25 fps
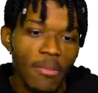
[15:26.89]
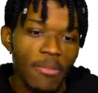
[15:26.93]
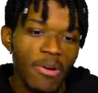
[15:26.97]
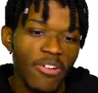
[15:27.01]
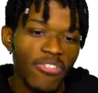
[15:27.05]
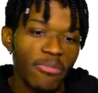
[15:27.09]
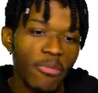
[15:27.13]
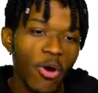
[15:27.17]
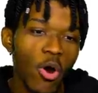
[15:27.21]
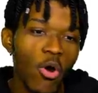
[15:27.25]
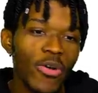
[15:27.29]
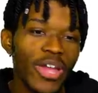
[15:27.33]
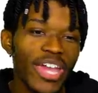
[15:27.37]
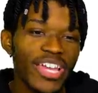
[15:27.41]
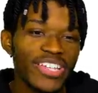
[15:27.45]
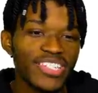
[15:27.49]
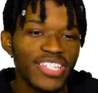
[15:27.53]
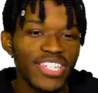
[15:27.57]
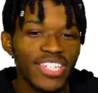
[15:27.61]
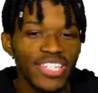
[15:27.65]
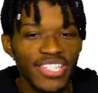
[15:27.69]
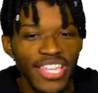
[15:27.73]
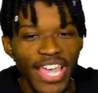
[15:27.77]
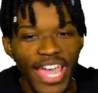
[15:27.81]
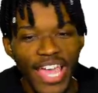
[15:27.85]
But from
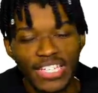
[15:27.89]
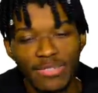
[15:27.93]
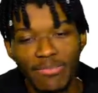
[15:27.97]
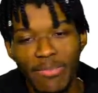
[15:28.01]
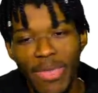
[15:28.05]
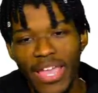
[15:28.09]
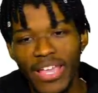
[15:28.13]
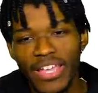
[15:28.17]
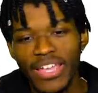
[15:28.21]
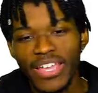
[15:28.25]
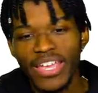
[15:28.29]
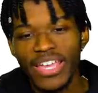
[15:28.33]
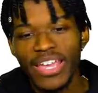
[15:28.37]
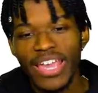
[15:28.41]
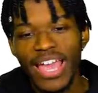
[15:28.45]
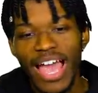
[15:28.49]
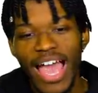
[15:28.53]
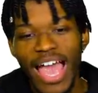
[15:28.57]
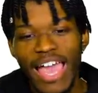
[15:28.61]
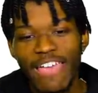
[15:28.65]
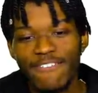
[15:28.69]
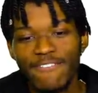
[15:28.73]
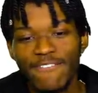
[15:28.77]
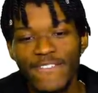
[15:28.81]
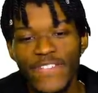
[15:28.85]
OKC's aspect,
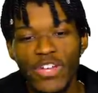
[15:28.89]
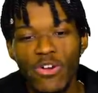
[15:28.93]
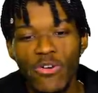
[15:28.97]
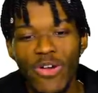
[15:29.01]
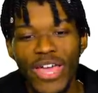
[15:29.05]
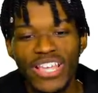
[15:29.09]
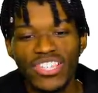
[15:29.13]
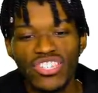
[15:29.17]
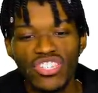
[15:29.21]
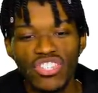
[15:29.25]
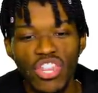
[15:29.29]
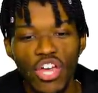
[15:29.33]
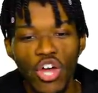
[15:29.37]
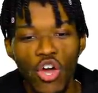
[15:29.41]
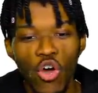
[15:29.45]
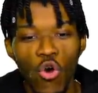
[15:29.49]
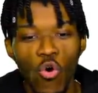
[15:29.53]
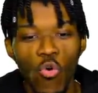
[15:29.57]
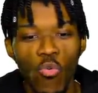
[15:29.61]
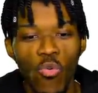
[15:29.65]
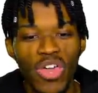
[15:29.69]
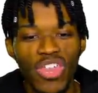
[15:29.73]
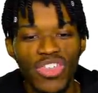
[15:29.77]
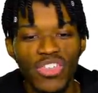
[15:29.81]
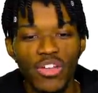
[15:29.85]
I feel as though
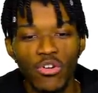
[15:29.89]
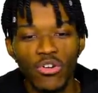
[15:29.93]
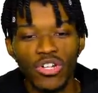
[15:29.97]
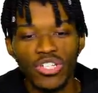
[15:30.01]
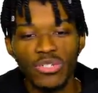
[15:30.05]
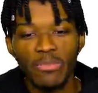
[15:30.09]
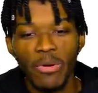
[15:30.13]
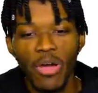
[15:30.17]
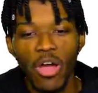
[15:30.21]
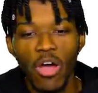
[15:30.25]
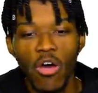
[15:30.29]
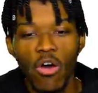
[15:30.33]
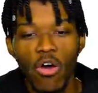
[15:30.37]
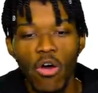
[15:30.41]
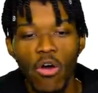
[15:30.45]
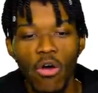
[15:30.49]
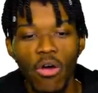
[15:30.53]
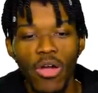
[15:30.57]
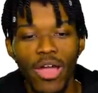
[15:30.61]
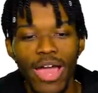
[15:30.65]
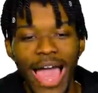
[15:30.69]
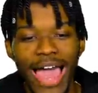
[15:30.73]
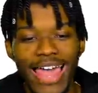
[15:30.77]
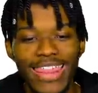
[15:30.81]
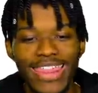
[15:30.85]
with Chris
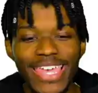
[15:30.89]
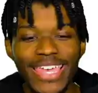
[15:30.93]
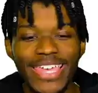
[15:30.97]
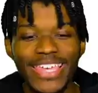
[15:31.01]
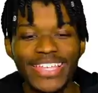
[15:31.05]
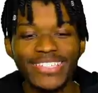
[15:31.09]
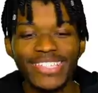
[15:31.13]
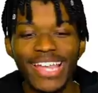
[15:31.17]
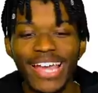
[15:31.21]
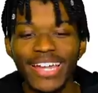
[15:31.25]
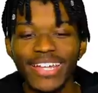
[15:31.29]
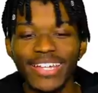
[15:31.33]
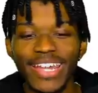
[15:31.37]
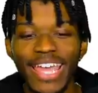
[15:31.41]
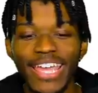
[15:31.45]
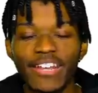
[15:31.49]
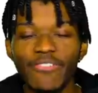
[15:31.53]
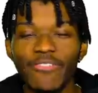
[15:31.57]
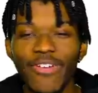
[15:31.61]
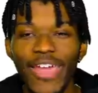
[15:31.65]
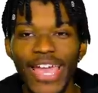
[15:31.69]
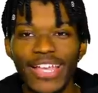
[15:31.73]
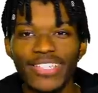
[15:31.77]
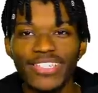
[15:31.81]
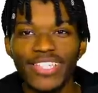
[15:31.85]
Paul, I think he's not a
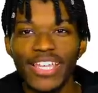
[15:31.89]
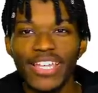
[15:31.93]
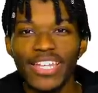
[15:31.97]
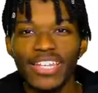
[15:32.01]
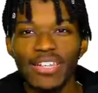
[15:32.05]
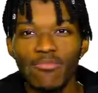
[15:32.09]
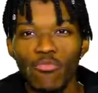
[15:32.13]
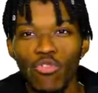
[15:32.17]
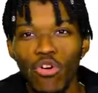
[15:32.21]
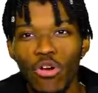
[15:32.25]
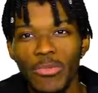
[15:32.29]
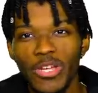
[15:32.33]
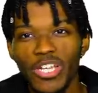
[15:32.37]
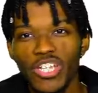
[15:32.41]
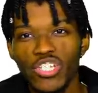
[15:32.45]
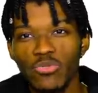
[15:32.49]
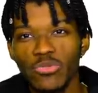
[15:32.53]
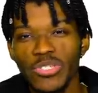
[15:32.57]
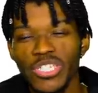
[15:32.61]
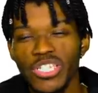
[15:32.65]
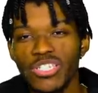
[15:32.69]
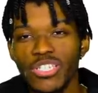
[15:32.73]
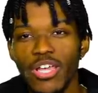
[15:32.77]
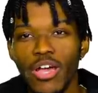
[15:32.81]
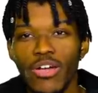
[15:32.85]
negative asset anymore because
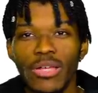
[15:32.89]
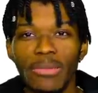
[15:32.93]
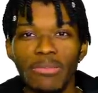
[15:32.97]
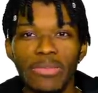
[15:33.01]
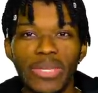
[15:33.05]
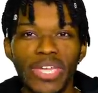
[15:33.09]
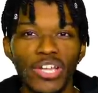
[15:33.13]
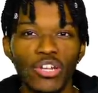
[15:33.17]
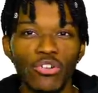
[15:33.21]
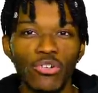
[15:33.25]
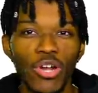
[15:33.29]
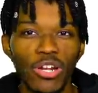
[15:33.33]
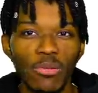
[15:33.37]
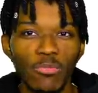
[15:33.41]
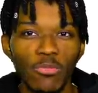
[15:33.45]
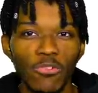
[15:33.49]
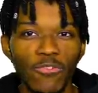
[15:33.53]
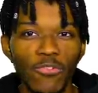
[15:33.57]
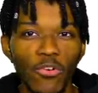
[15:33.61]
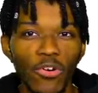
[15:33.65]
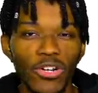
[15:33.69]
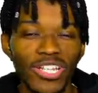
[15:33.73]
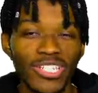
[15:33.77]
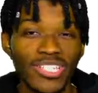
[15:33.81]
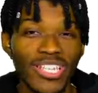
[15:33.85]
we just saw him be incredible
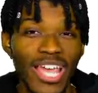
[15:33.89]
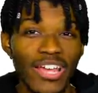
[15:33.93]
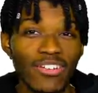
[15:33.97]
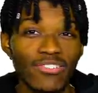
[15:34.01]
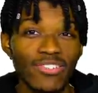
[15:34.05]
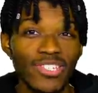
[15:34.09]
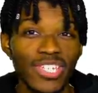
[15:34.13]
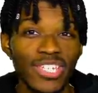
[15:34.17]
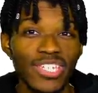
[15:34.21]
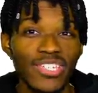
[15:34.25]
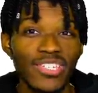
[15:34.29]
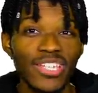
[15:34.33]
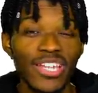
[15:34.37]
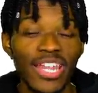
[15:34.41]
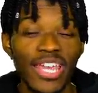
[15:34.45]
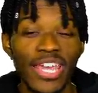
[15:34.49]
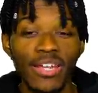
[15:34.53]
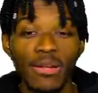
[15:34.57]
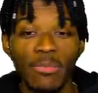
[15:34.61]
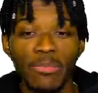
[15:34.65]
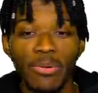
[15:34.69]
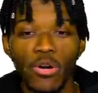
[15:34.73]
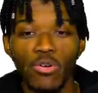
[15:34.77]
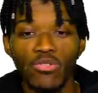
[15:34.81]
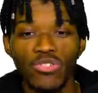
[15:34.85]
for an entire season
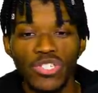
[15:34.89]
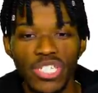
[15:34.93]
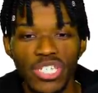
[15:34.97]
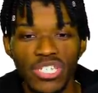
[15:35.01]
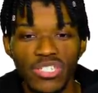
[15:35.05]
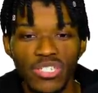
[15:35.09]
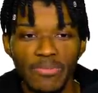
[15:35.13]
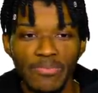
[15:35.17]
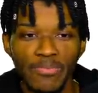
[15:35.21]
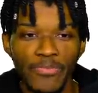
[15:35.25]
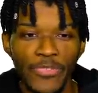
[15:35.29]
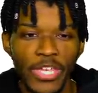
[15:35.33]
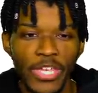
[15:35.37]
and a postseason.